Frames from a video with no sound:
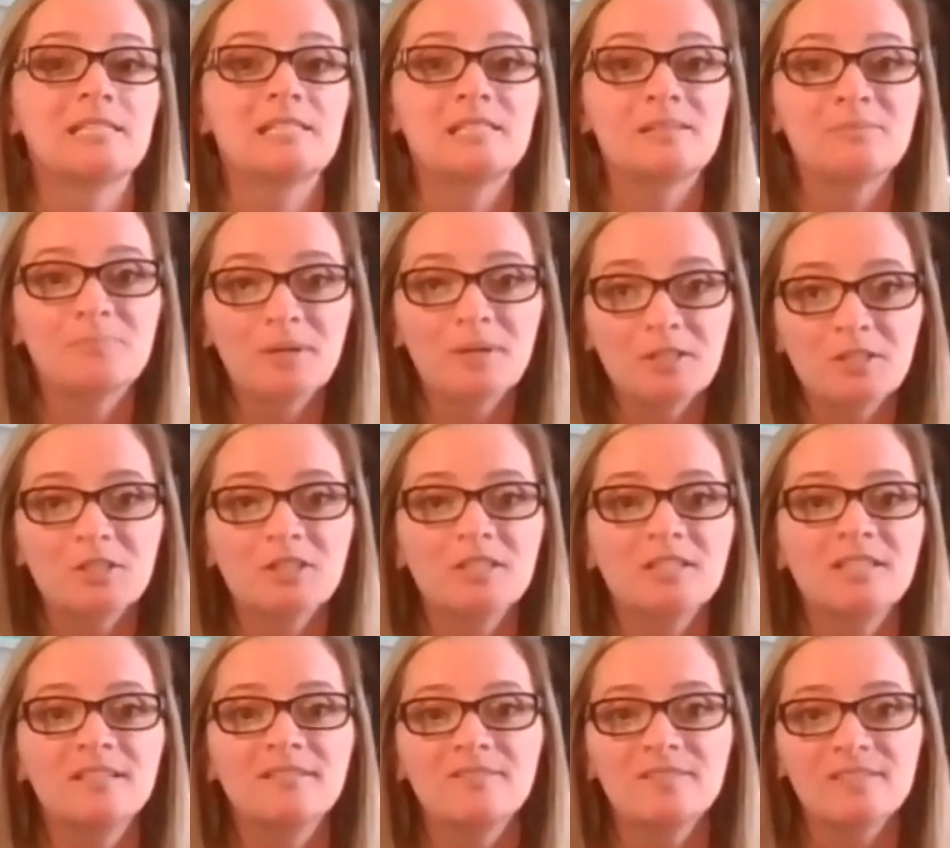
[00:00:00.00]

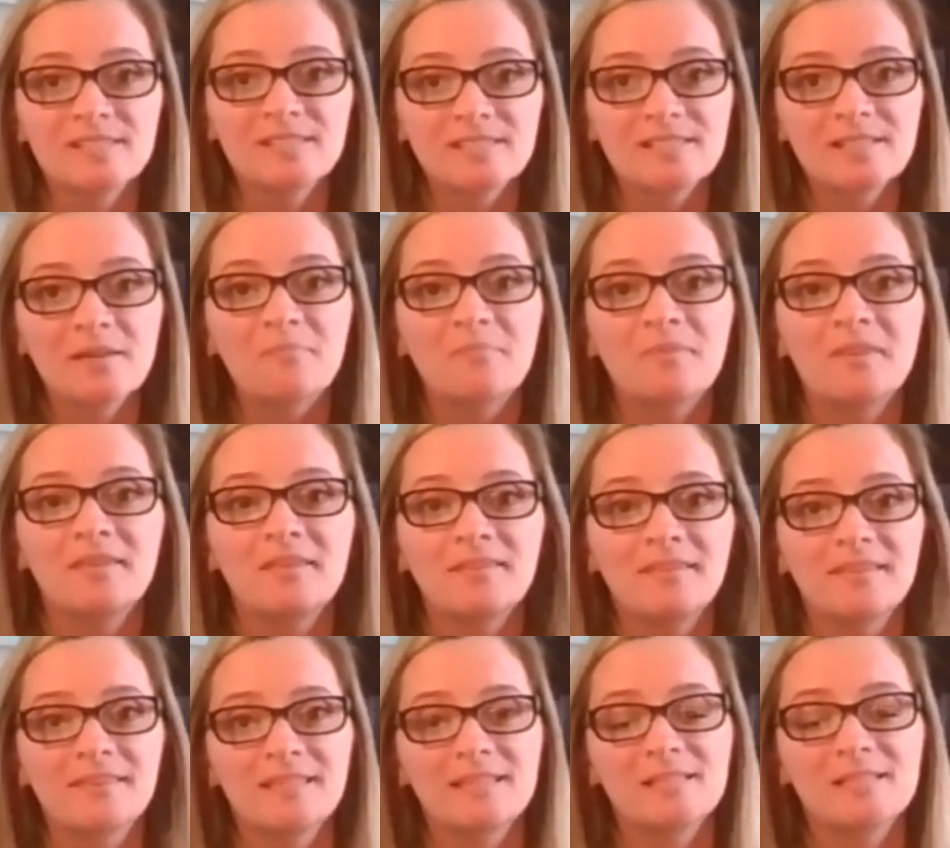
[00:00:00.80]
especially if it's
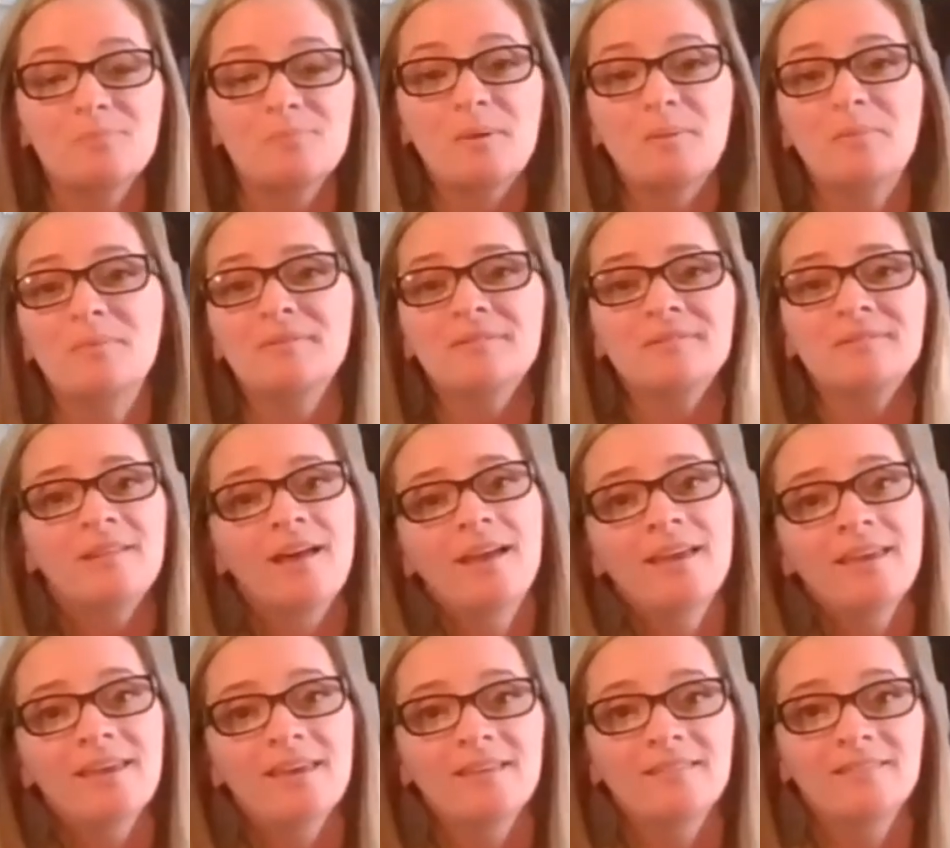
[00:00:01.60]
something that these people
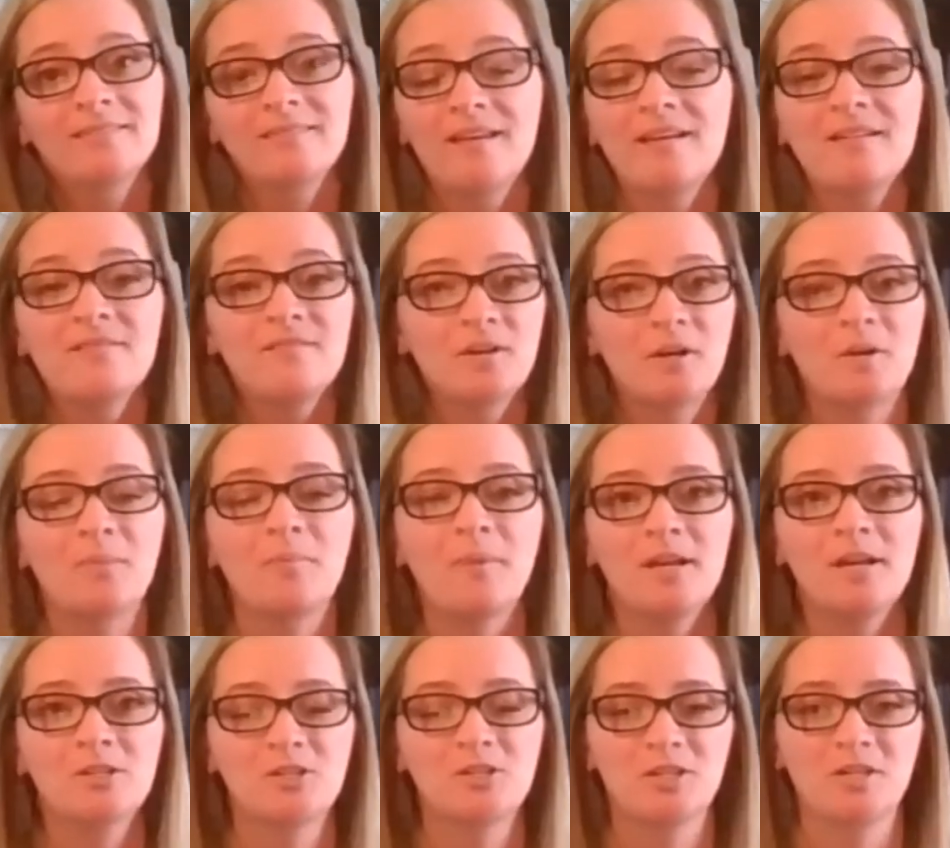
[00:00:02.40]
like and love and are
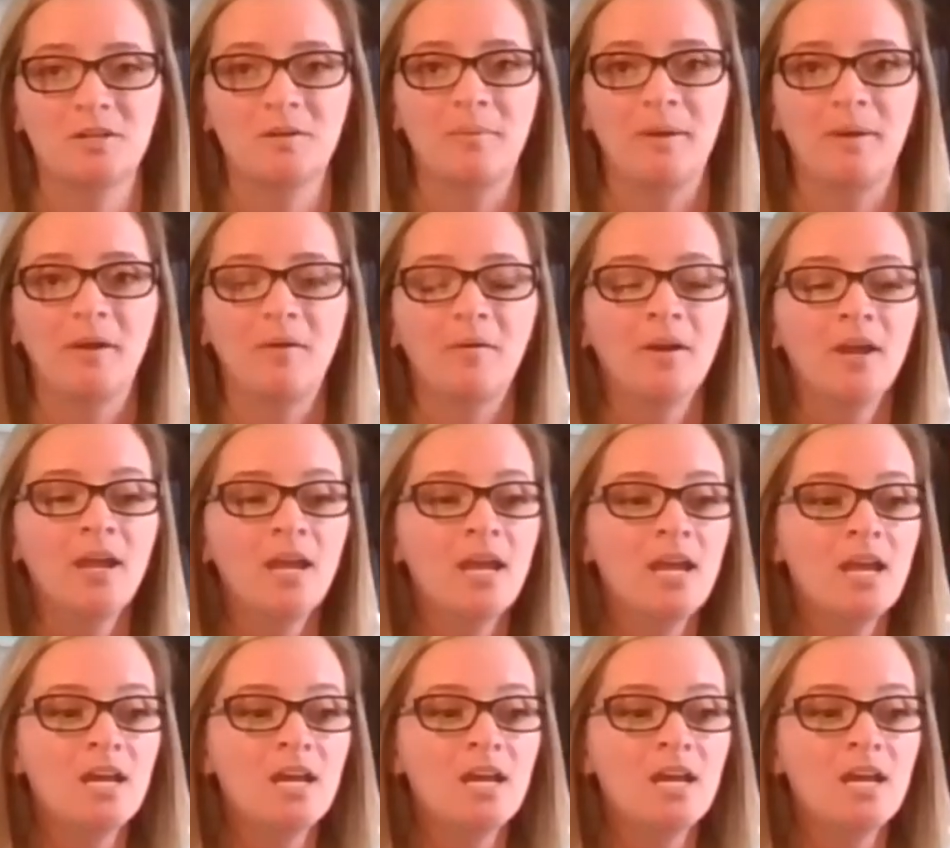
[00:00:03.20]
passionate about.